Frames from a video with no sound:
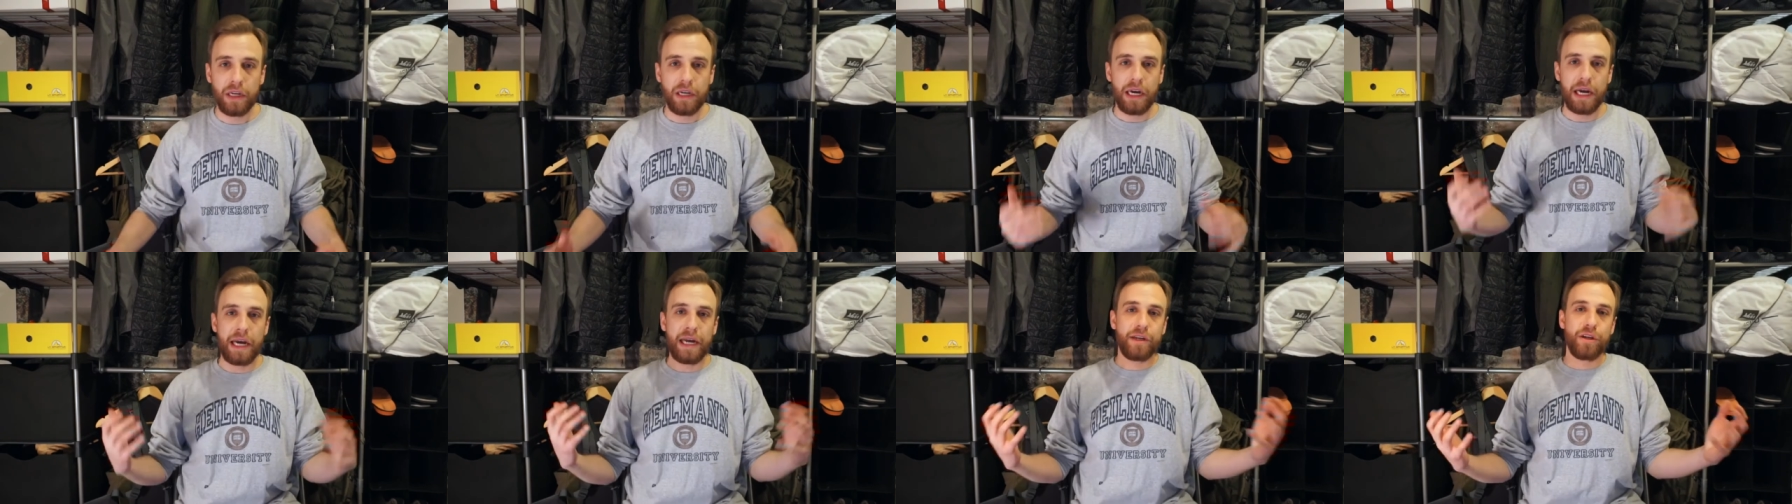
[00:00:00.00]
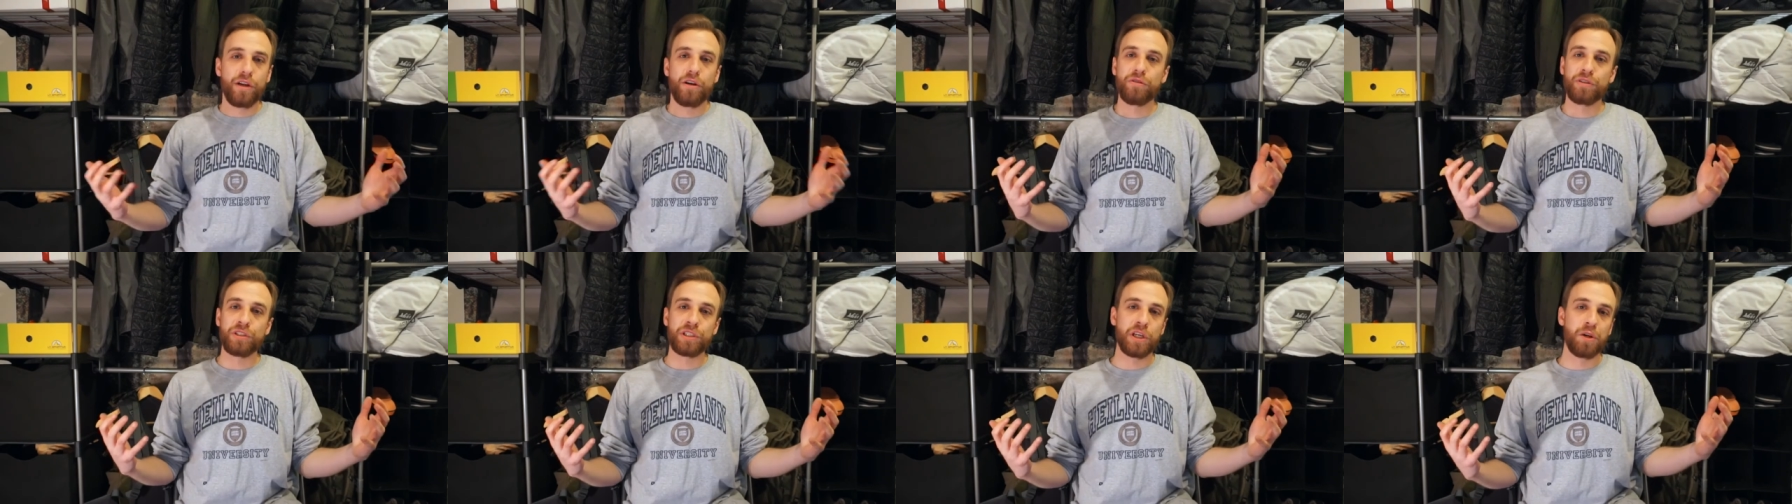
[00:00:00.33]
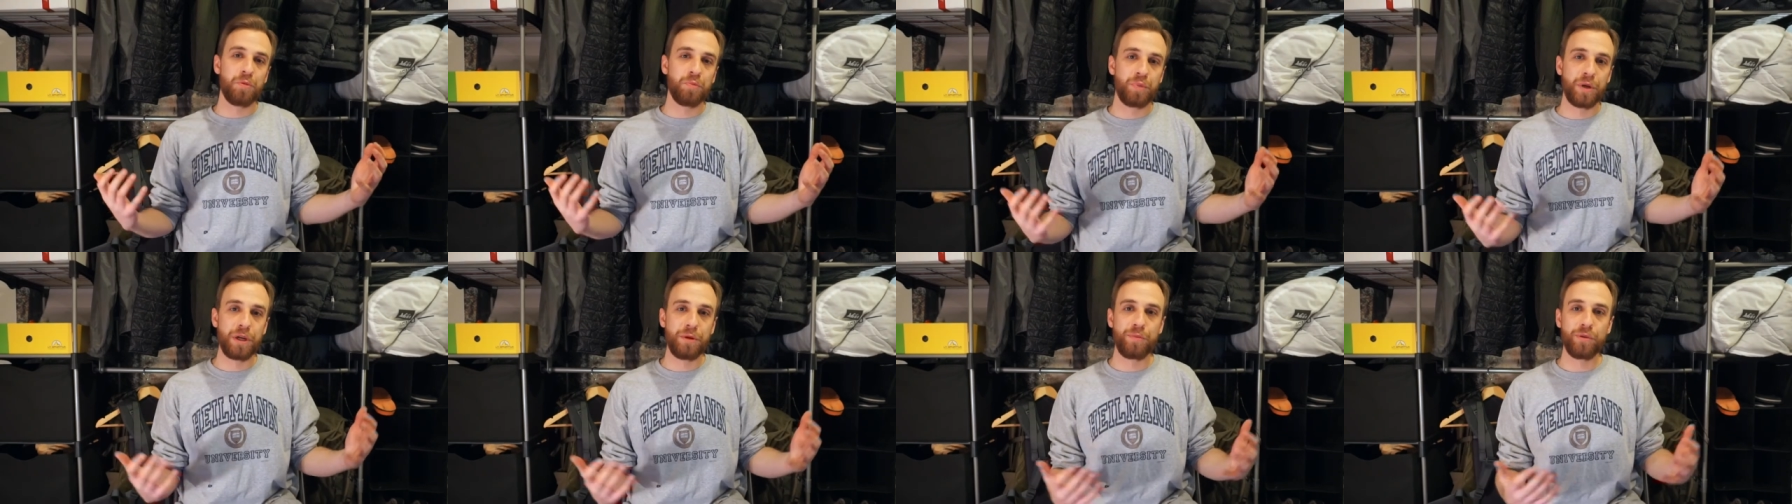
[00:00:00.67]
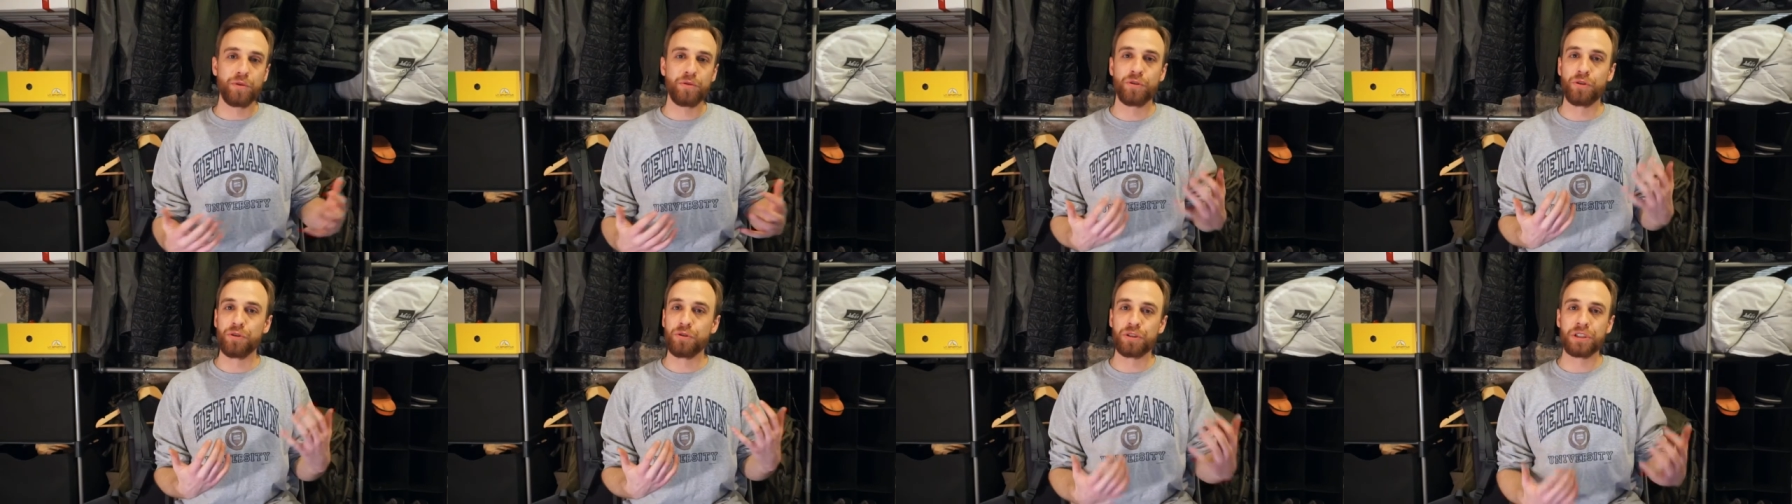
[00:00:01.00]
I know some
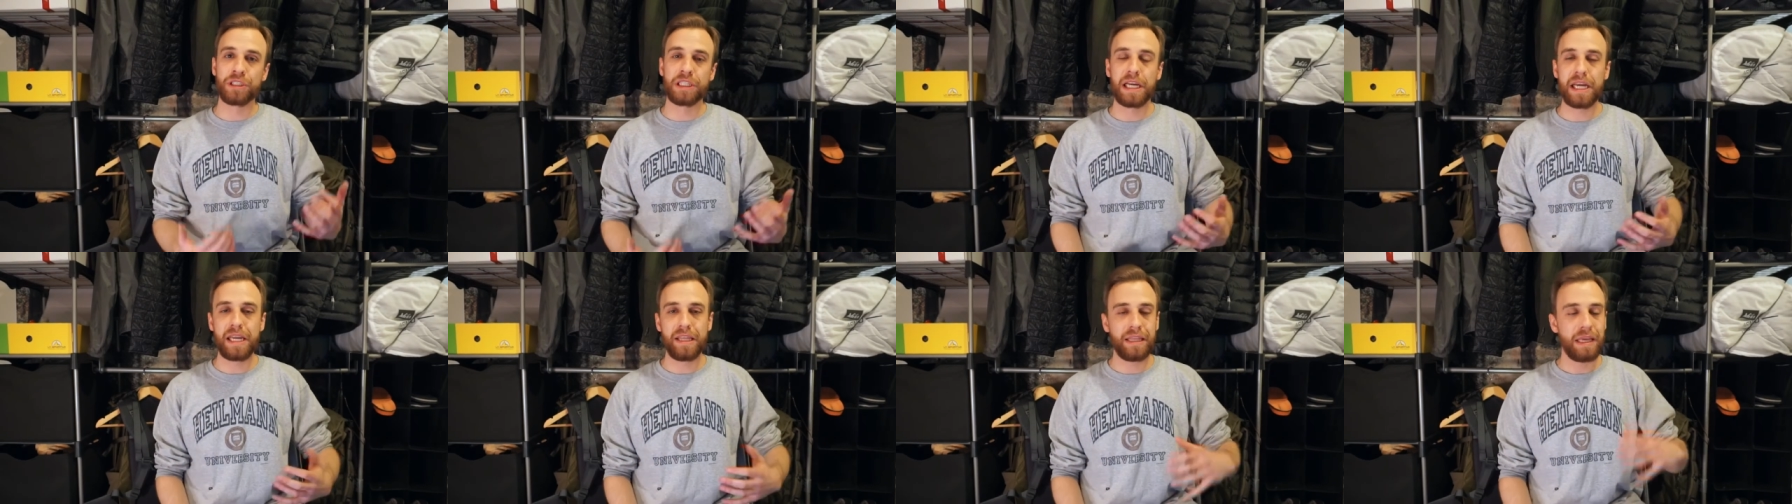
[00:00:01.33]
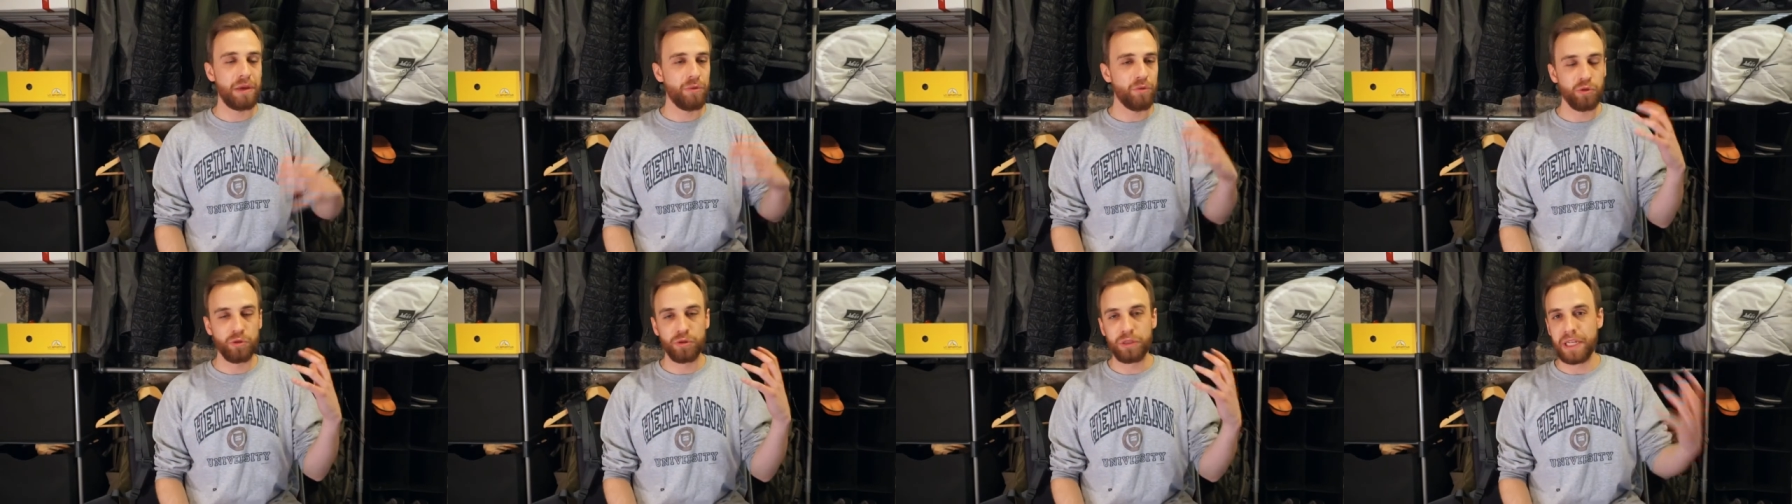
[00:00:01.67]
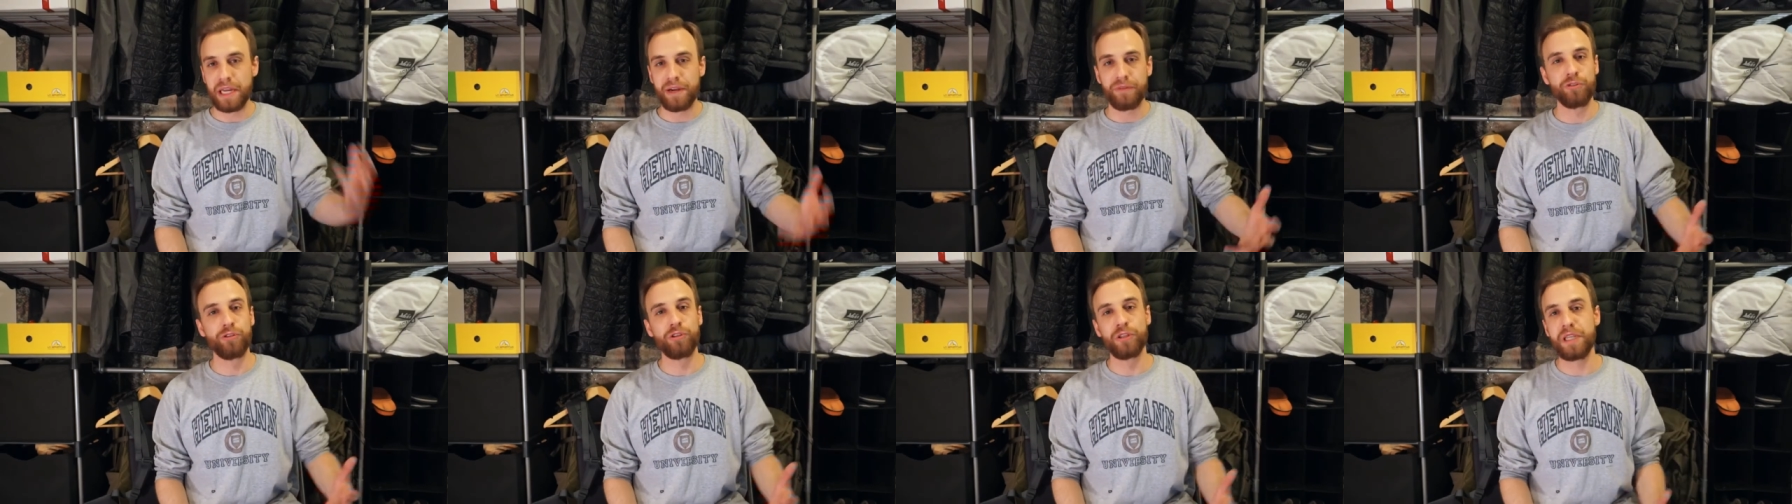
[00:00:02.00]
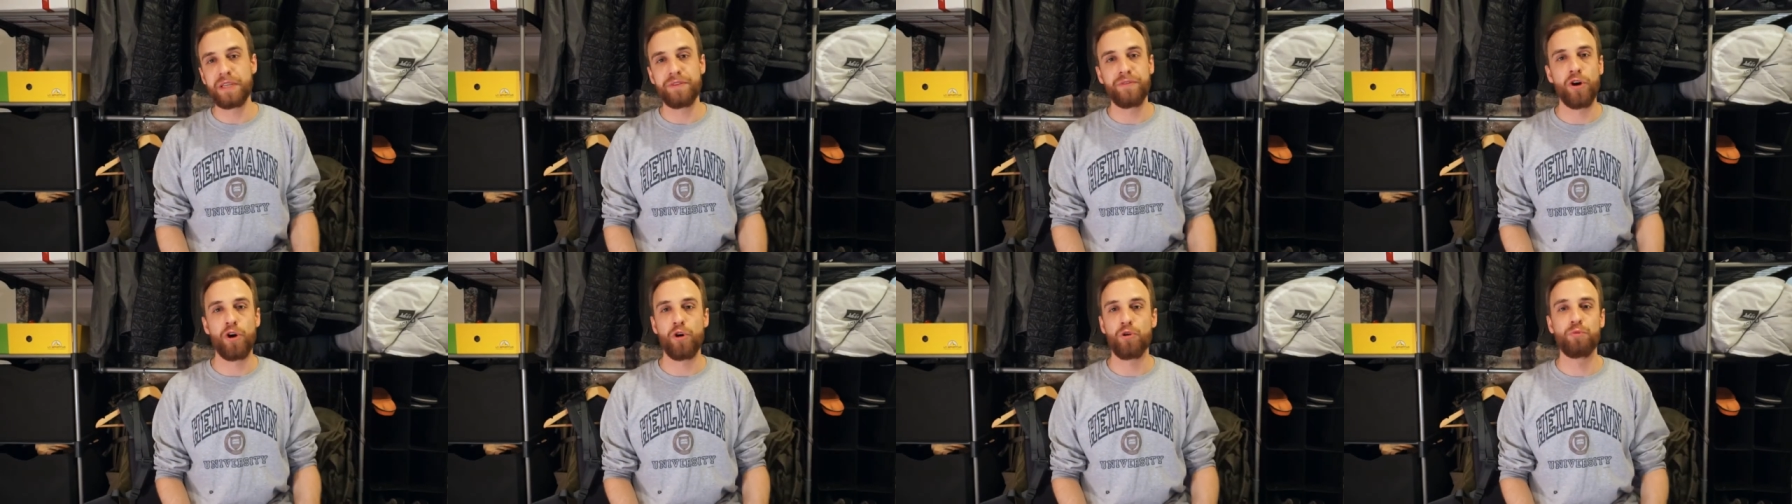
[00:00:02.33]
people who say they will never
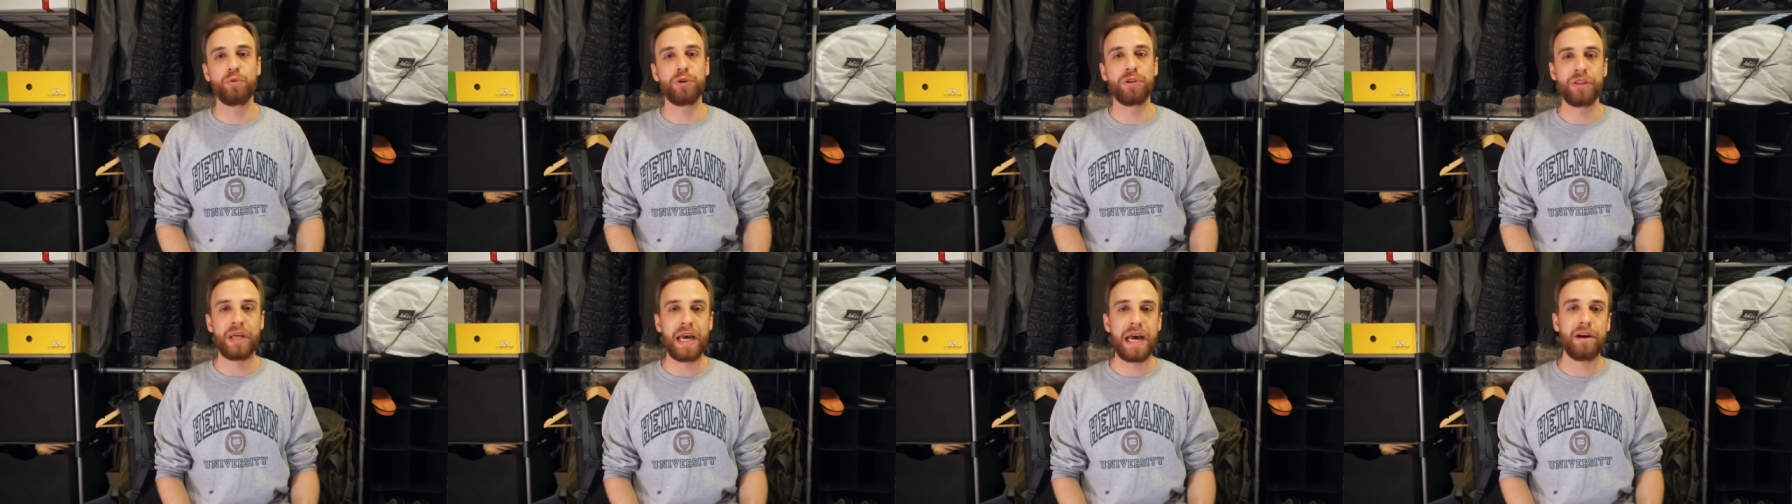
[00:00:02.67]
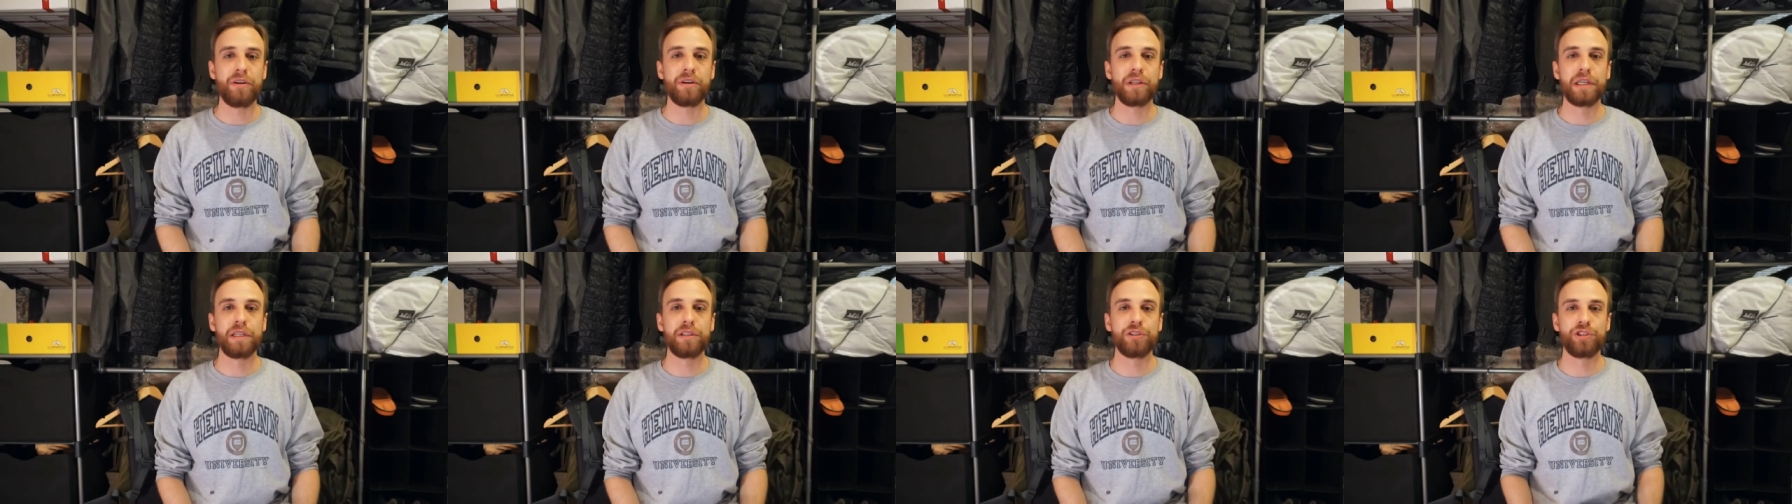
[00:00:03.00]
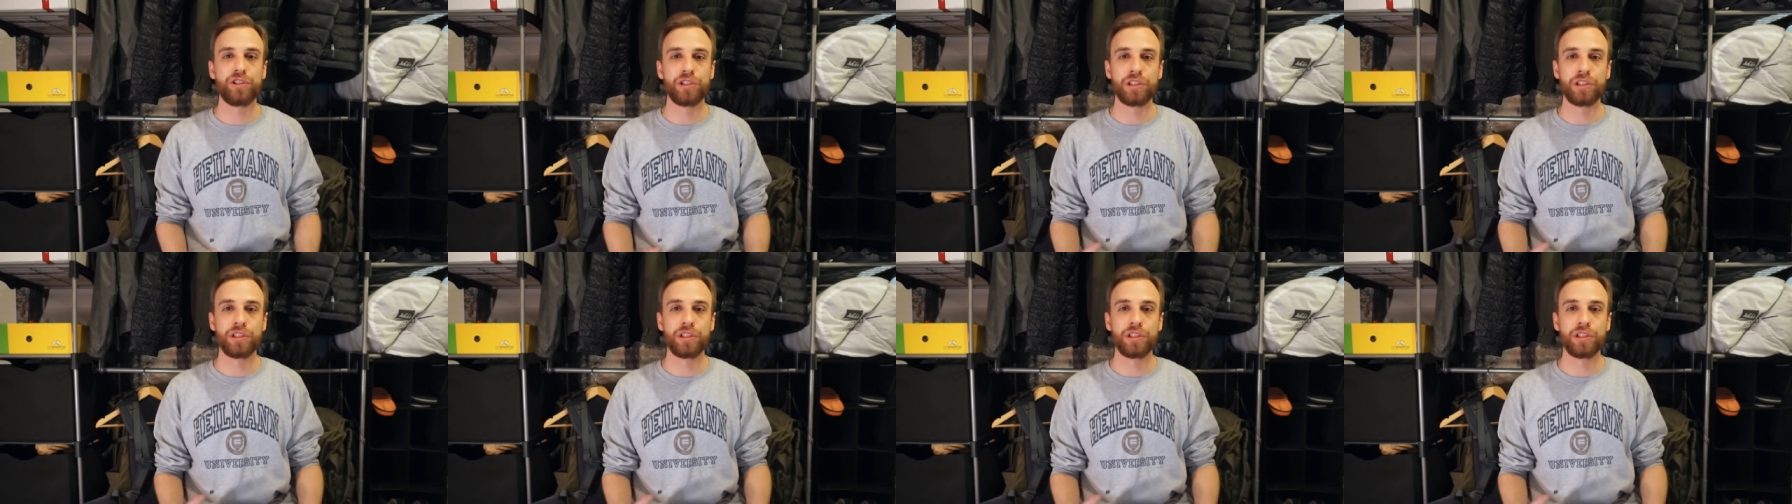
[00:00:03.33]
leave home without it.